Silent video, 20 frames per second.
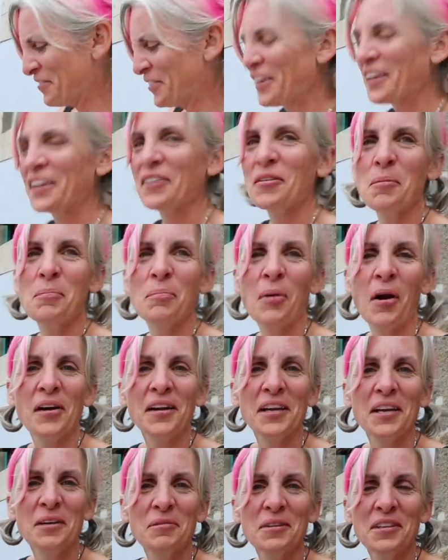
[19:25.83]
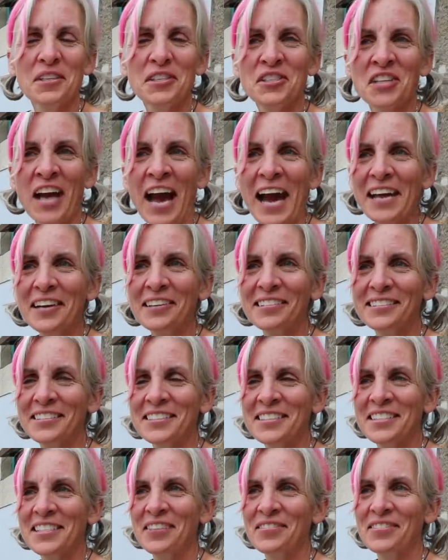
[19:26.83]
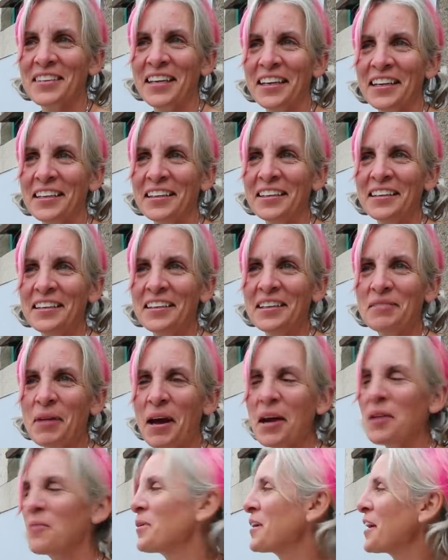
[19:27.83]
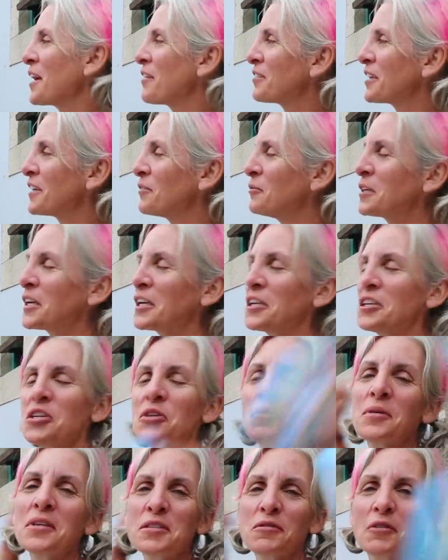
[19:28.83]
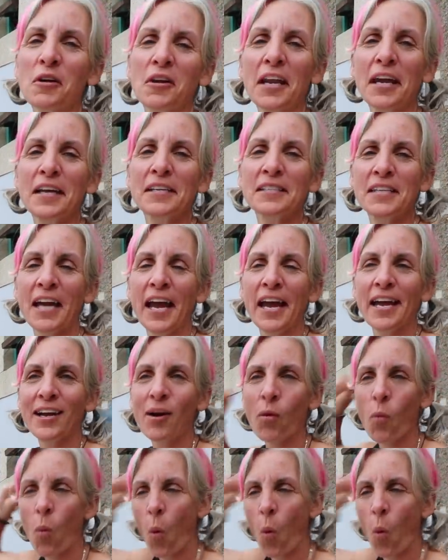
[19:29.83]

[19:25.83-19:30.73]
feel like we're parting with a child or something. But we have get, we'll get new ones for our next hike.